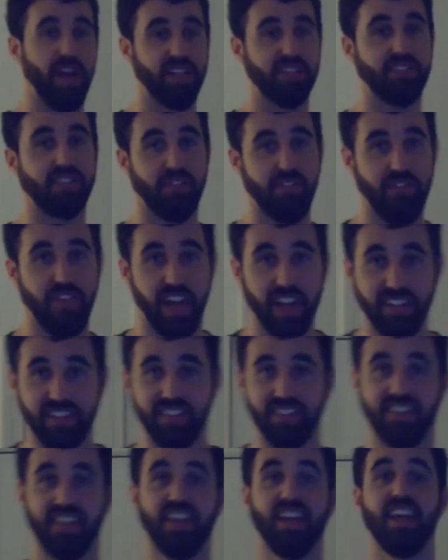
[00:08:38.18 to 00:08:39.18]

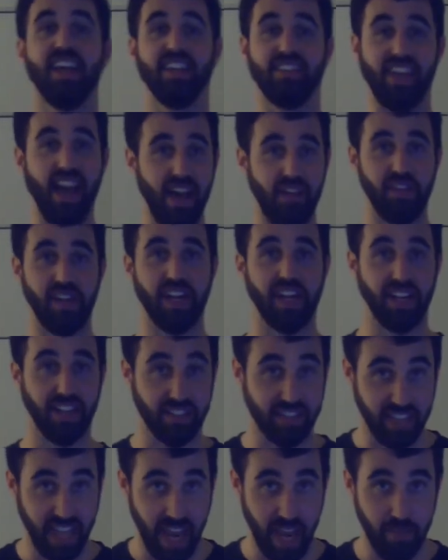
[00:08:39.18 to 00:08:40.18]
defense is having an
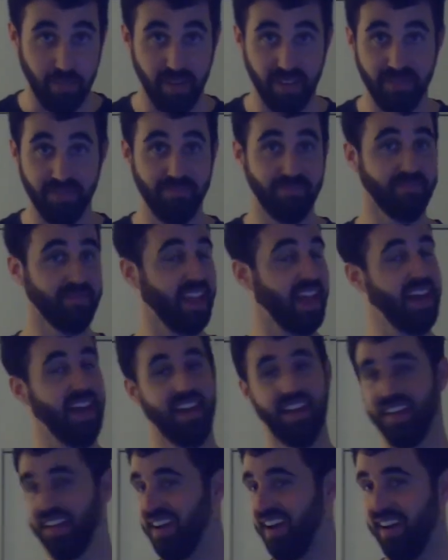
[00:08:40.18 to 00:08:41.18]
escape.
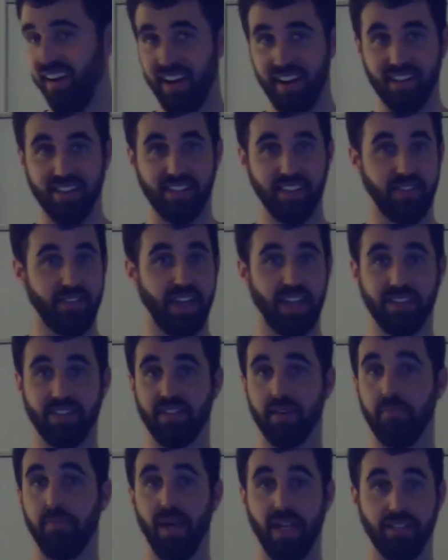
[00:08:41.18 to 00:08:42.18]
Honestly, that's the
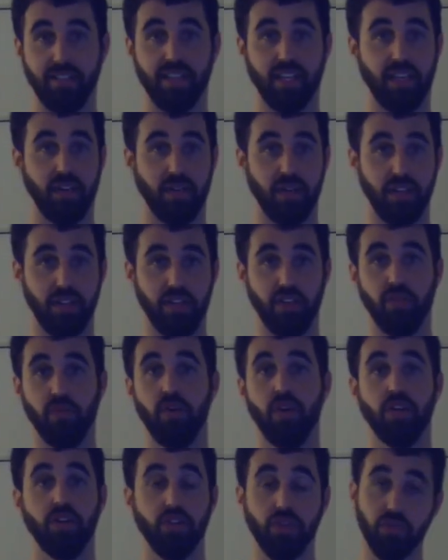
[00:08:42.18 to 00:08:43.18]
best thing you can do.
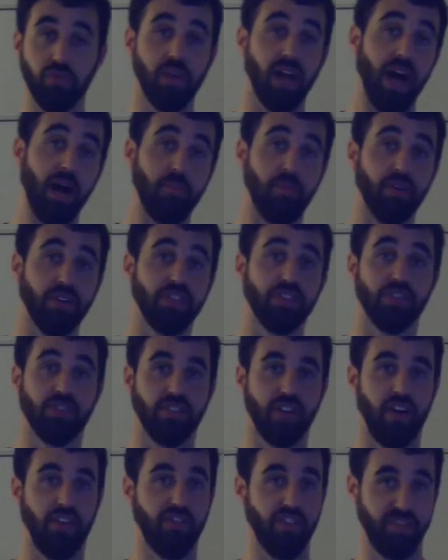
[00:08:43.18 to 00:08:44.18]
Do not put
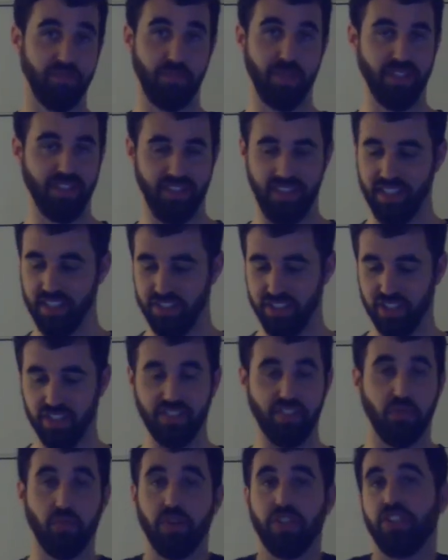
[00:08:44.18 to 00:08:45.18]
yourself in positions
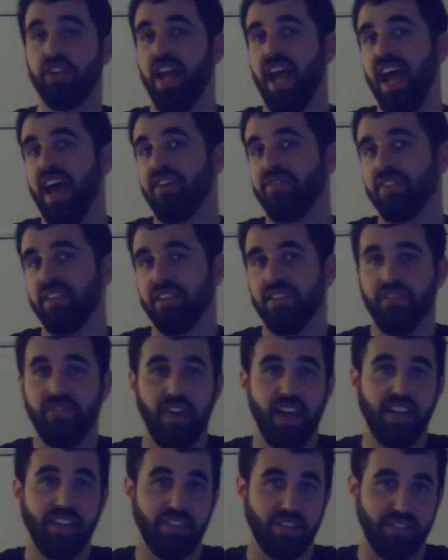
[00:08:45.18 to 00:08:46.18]
in which you have to
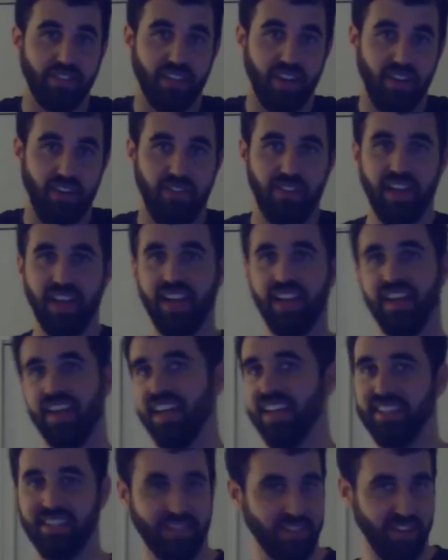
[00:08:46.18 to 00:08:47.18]
defend yourself.
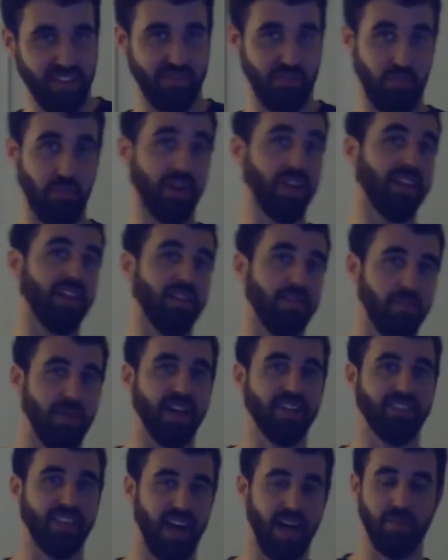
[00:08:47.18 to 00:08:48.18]
Is really the
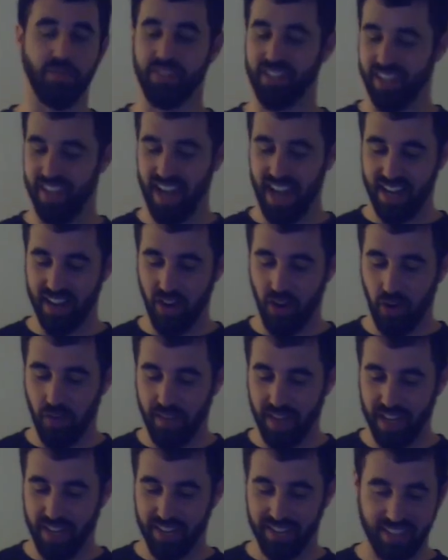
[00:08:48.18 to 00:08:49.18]
best option. I know
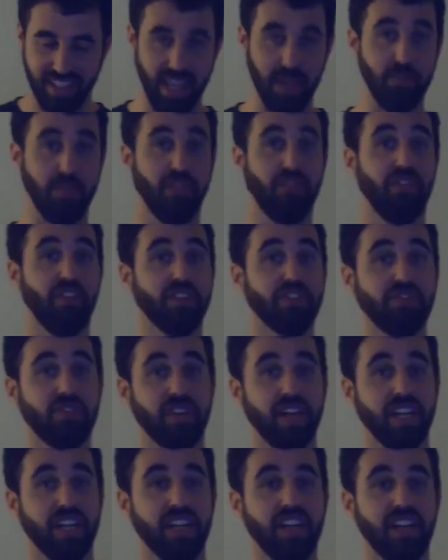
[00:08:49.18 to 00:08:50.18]
that can be
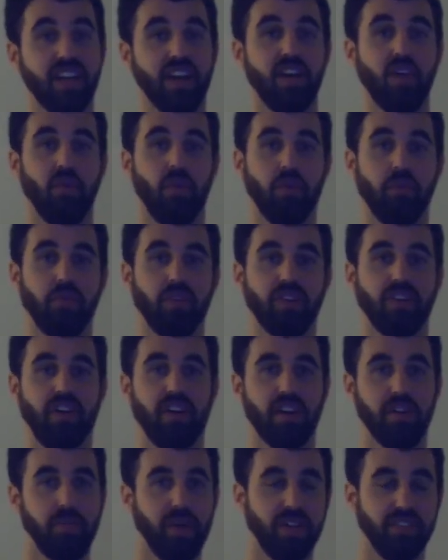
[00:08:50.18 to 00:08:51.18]
frustrated when we're
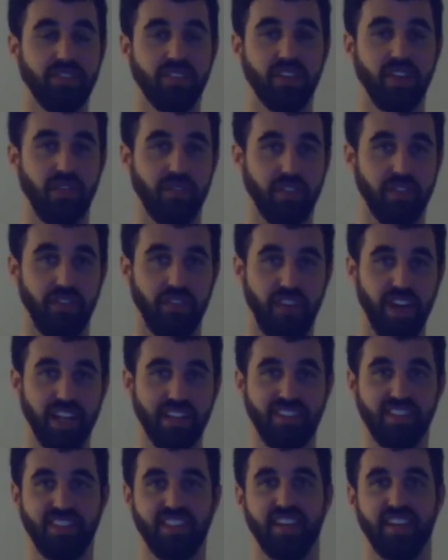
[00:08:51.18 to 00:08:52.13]
talking about self-defense,